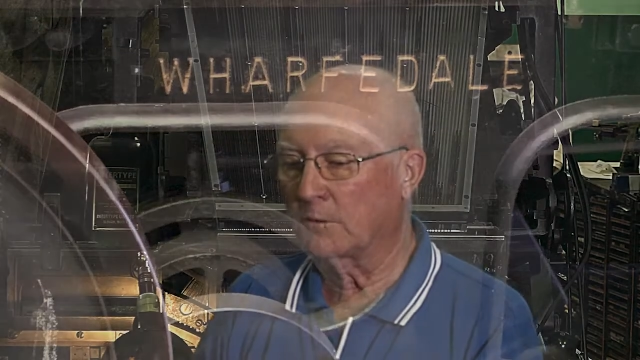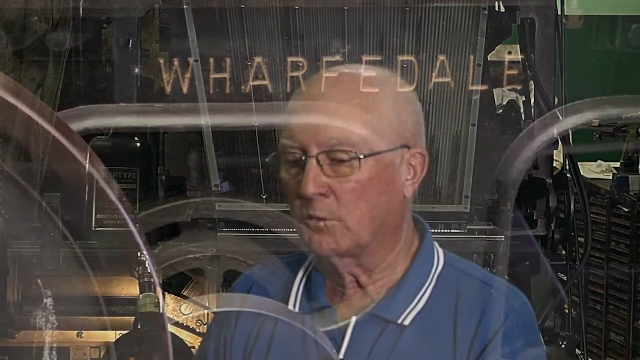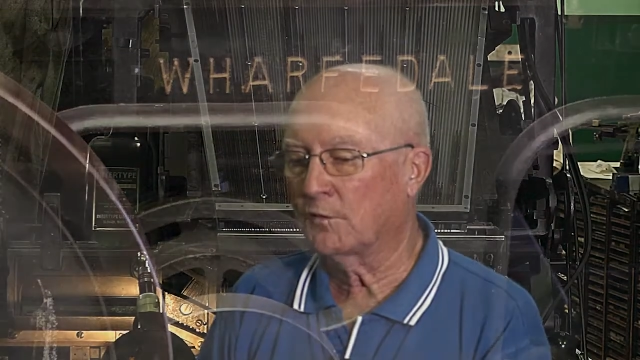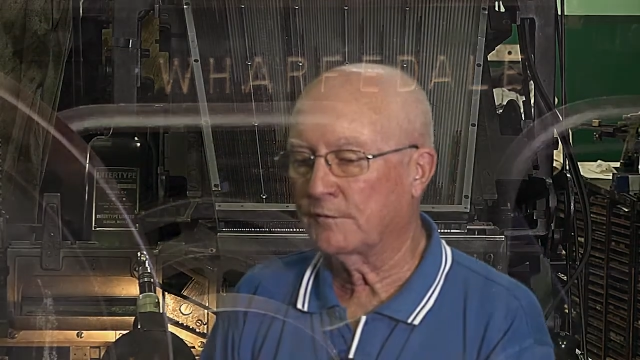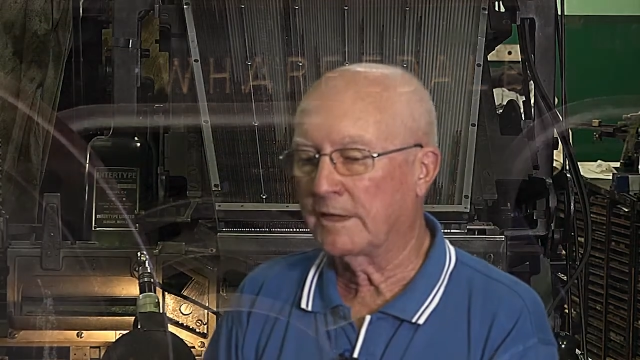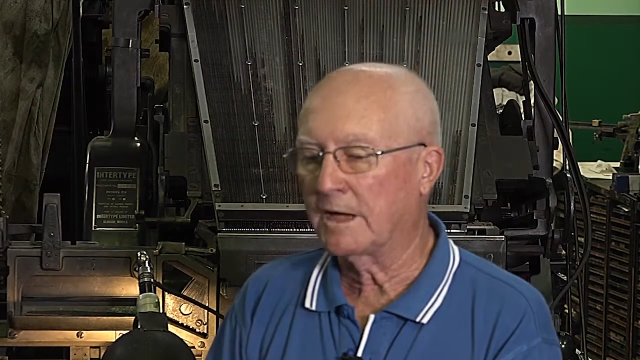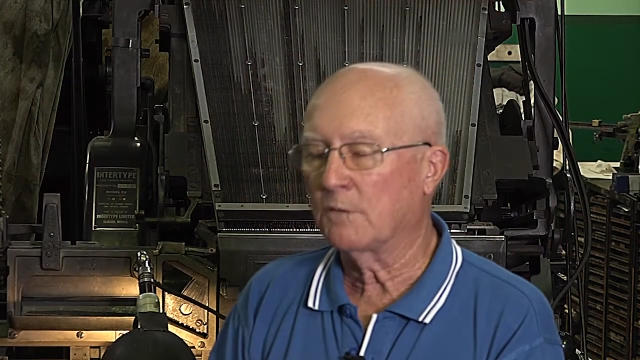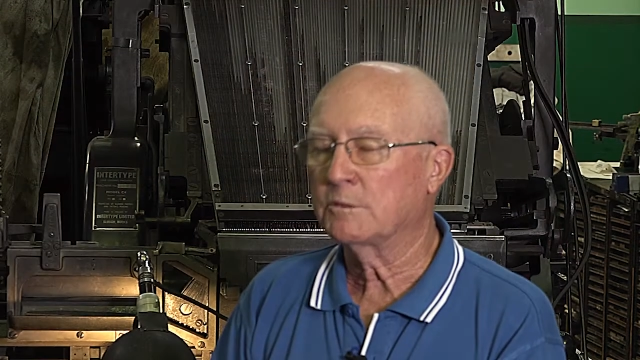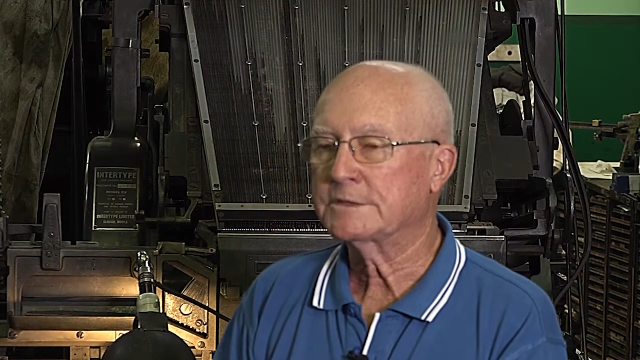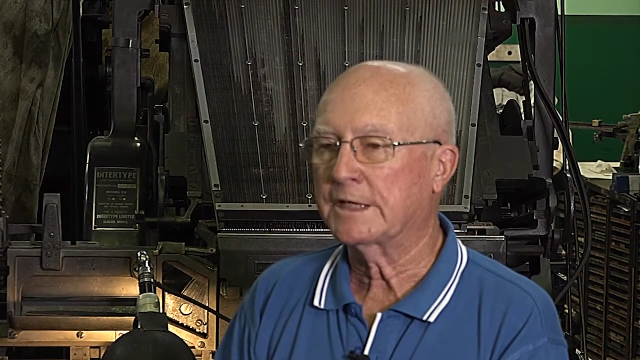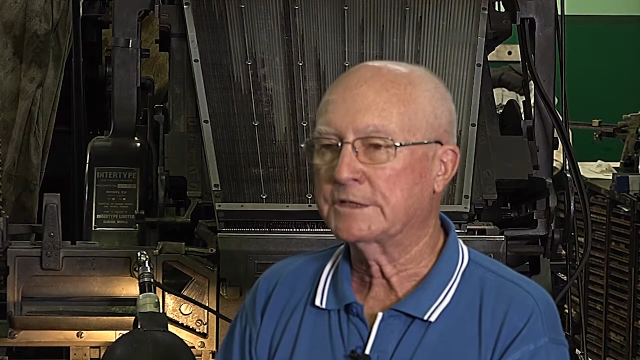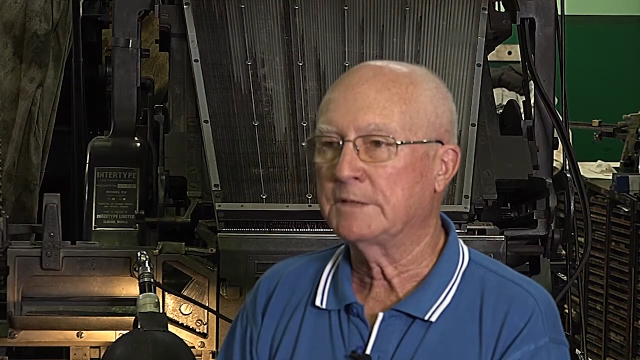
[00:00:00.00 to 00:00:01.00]
Wharfdale,
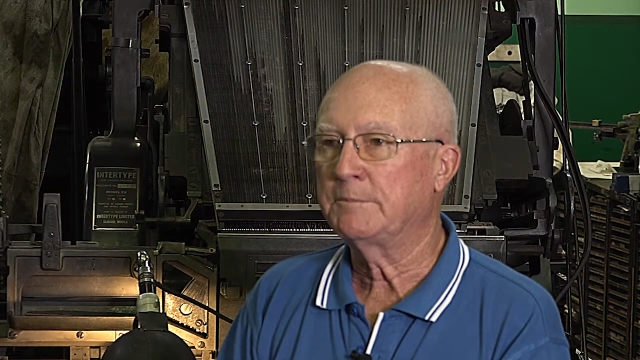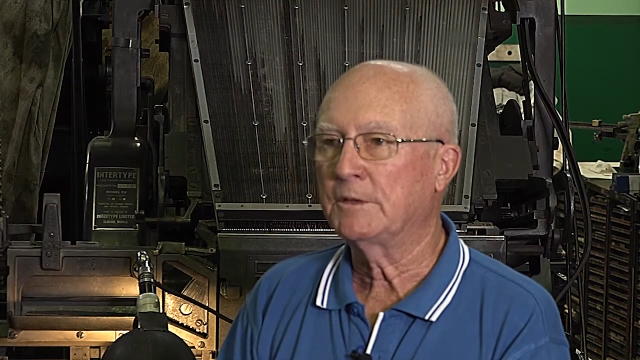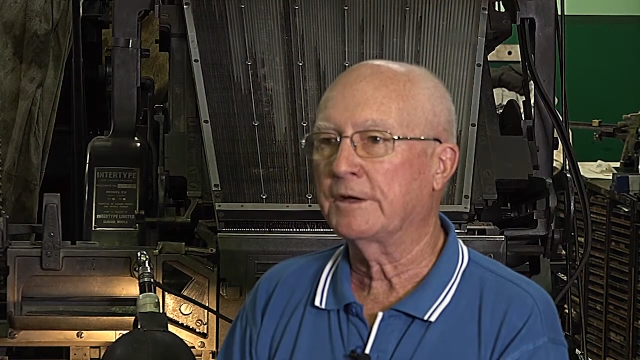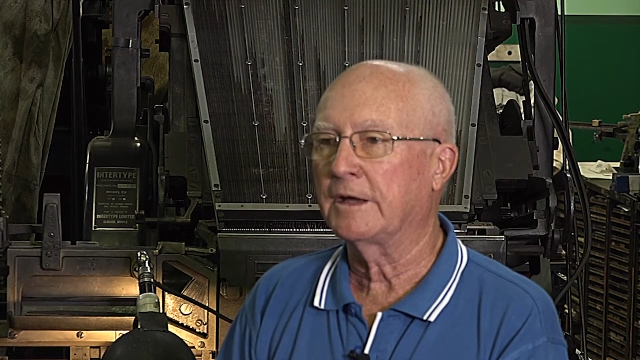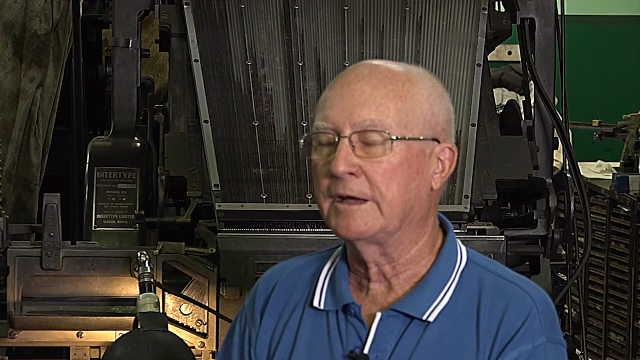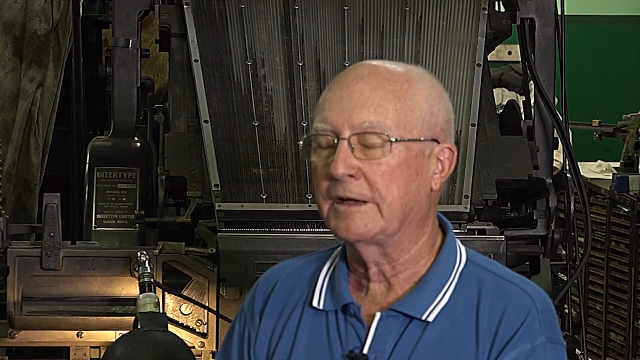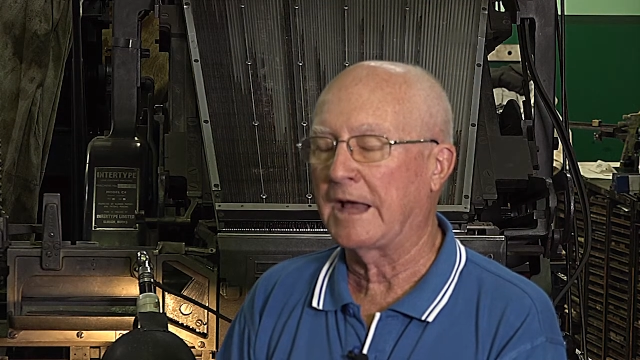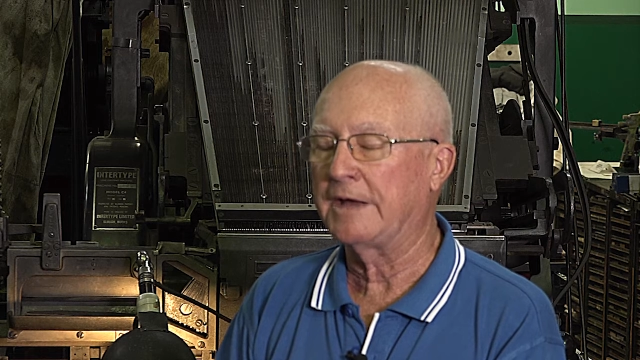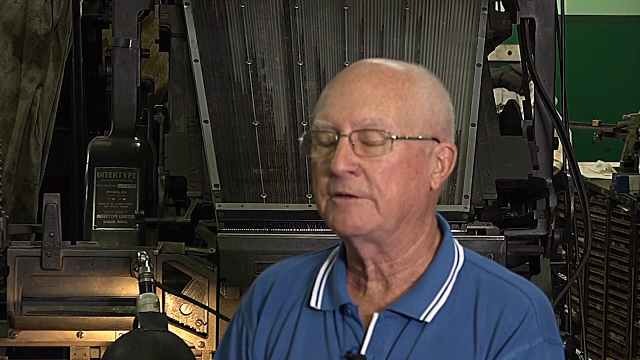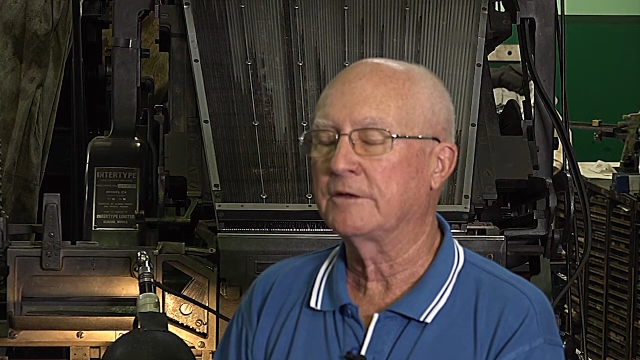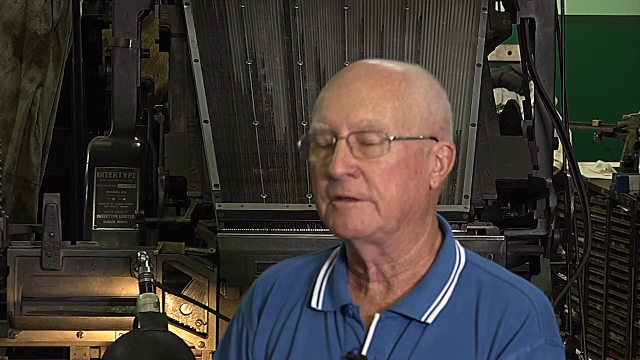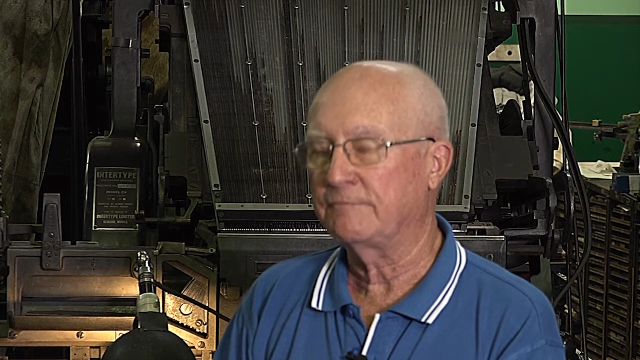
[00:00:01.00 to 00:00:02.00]
was actually built in
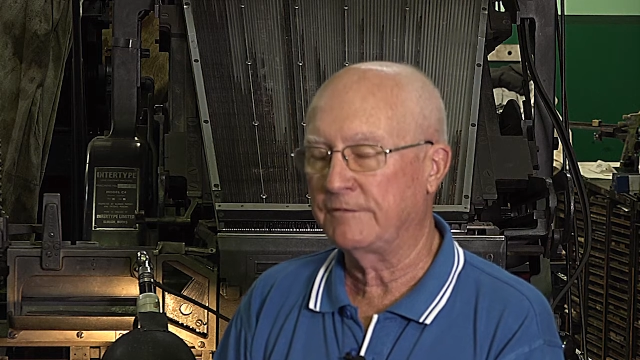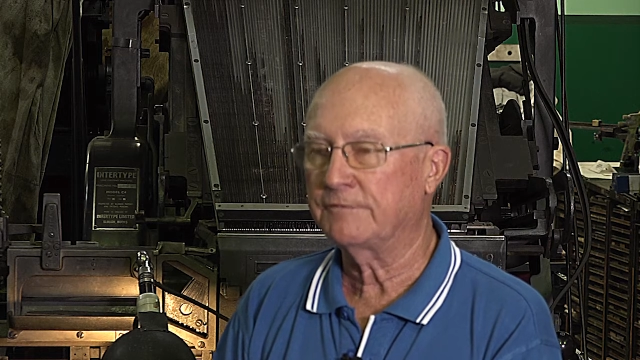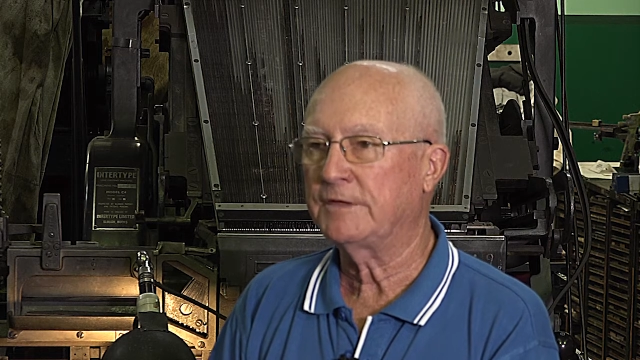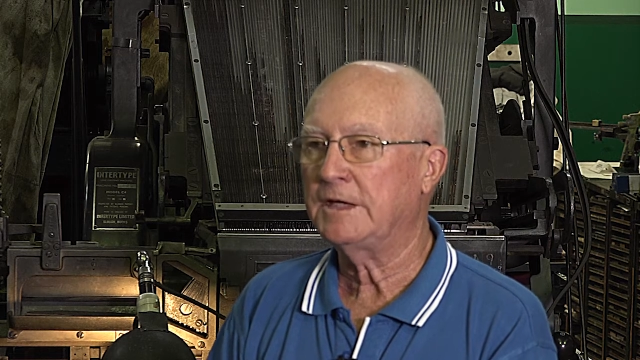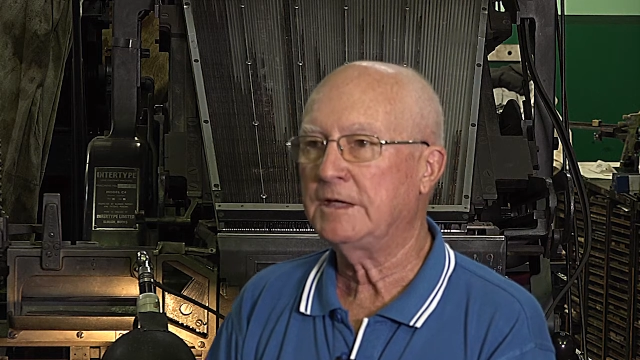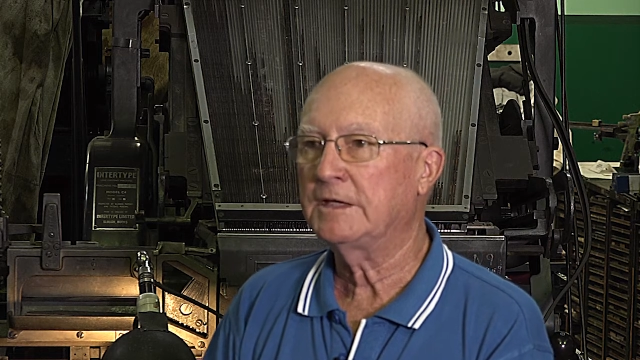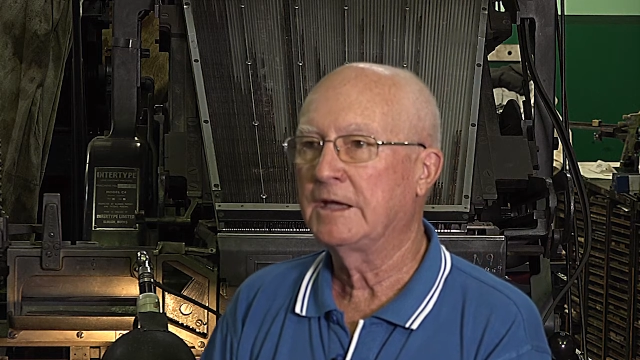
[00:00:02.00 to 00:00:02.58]
1850,